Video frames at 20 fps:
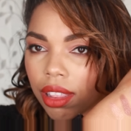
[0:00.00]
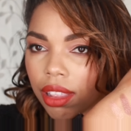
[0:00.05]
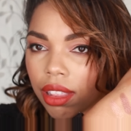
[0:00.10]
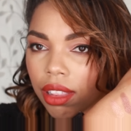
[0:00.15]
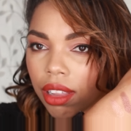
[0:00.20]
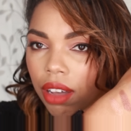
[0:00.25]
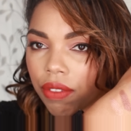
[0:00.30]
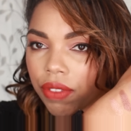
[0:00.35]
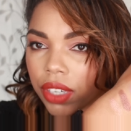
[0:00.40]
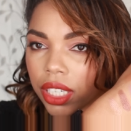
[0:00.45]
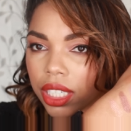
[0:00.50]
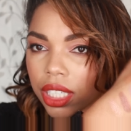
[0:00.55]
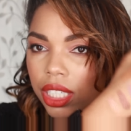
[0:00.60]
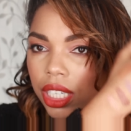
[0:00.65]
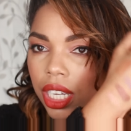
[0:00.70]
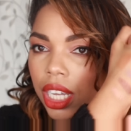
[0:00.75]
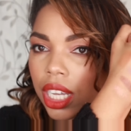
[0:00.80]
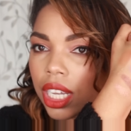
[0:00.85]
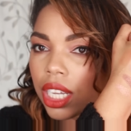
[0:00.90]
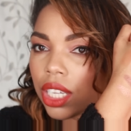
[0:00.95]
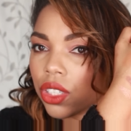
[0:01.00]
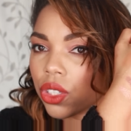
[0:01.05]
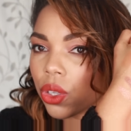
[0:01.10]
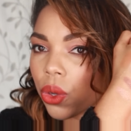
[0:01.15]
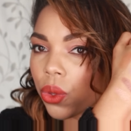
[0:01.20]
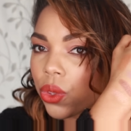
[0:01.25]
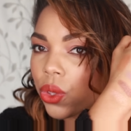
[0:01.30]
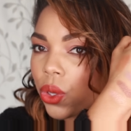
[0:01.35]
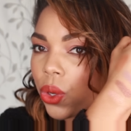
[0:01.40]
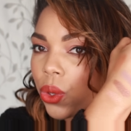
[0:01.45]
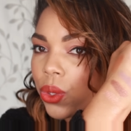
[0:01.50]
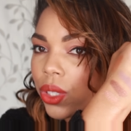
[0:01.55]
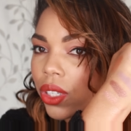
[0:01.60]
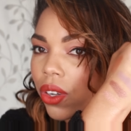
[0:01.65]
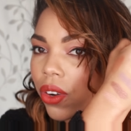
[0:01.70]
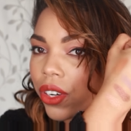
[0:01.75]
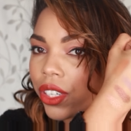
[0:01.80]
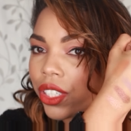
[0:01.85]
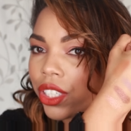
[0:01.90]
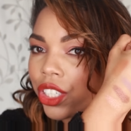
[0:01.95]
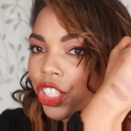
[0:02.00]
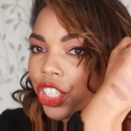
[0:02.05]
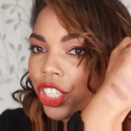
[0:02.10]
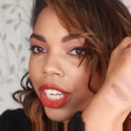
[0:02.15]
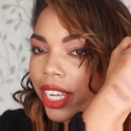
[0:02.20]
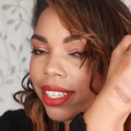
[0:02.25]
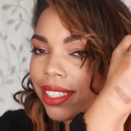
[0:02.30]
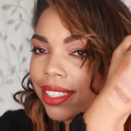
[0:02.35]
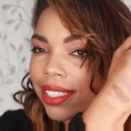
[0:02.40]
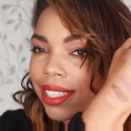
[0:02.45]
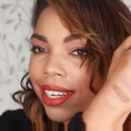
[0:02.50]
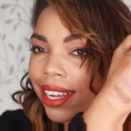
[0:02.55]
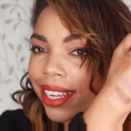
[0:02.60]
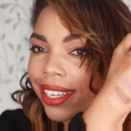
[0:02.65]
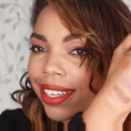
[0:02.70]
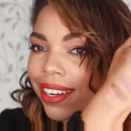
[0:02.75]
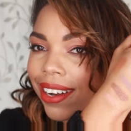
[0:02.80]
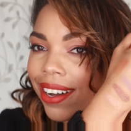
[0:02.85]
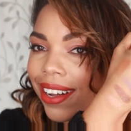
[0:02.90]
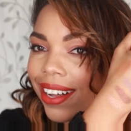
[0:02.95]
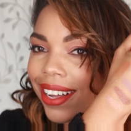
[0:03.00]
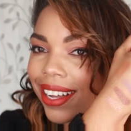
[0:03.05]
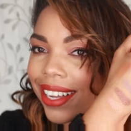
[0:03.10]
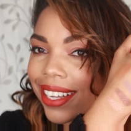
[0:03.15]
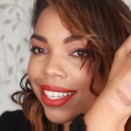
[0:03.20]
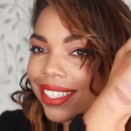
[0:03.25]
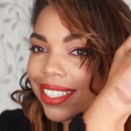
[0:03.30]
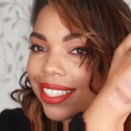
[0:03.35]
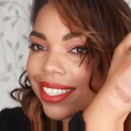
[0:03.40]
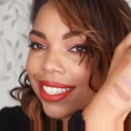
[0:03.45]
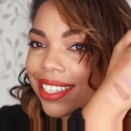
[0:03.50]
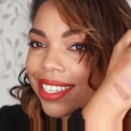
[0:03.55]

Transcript: Love it. So, those are the shades that I got.